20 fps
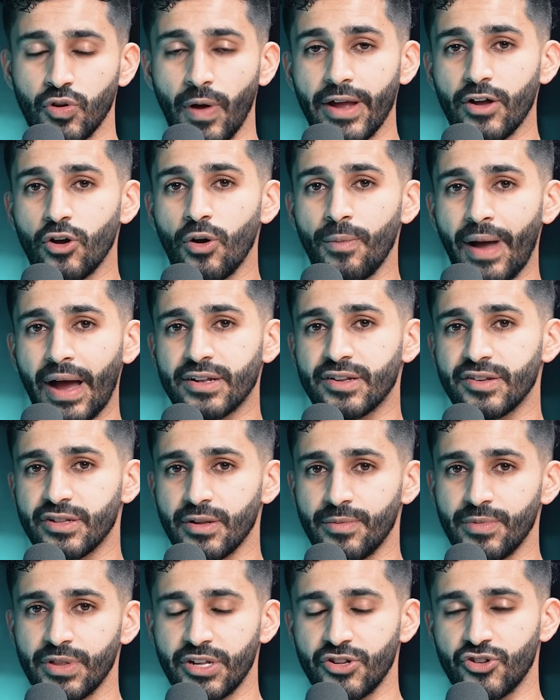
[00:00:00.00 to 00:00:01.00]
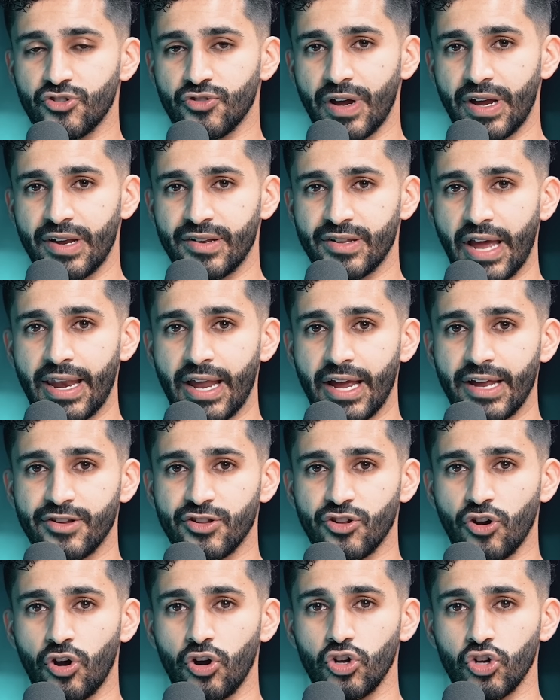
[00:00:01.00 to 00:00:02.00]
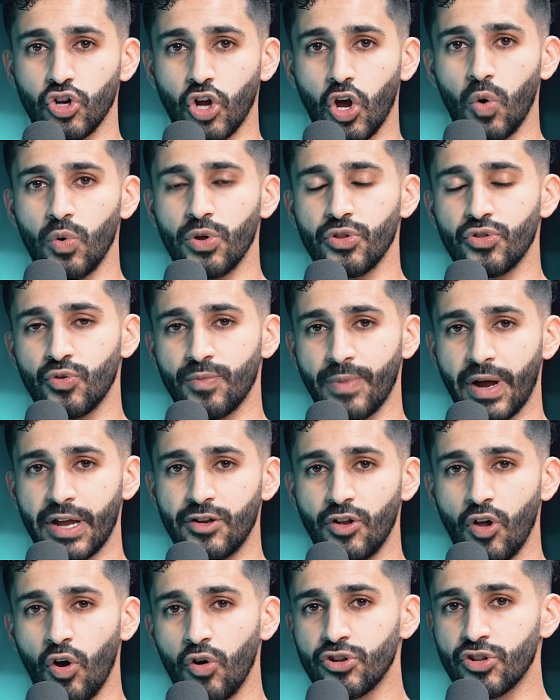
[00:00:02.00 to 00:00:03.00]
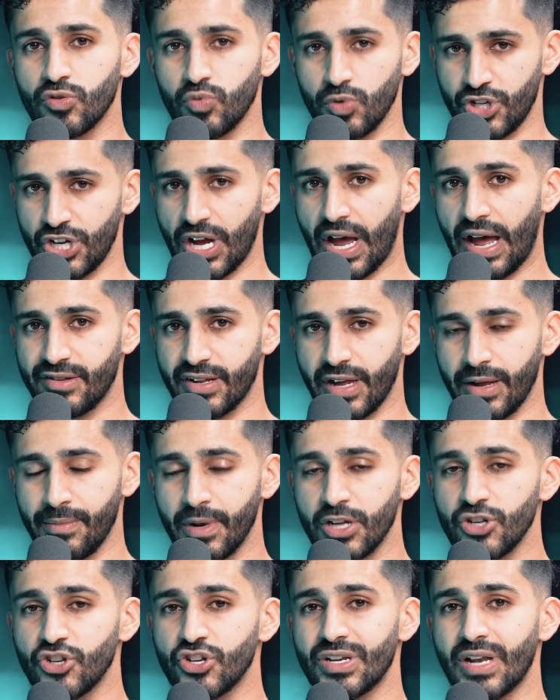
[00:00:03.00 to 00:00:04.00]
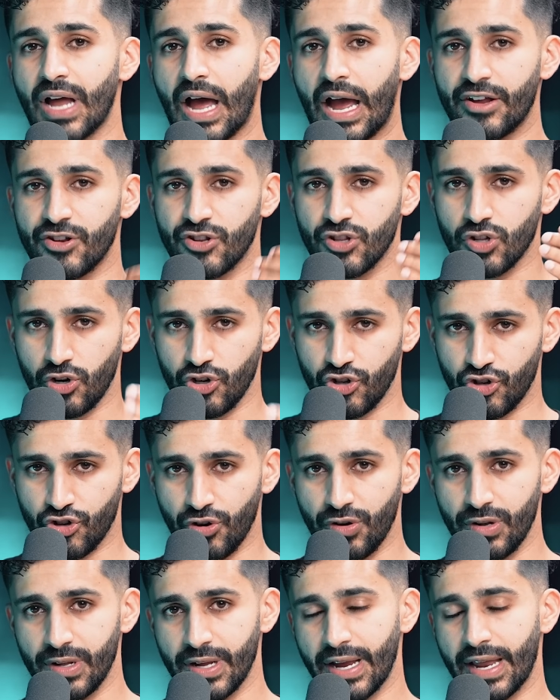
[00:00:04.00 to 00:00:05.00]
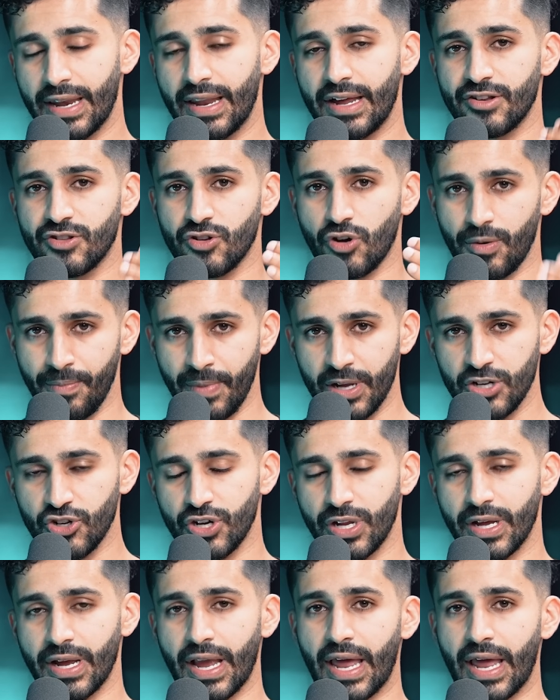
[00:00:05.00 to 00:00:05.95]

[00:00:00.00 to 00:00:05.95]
I go back to some of these trades and I start going through my notes, which, as I mentioned, I start journaling and I start mentioning,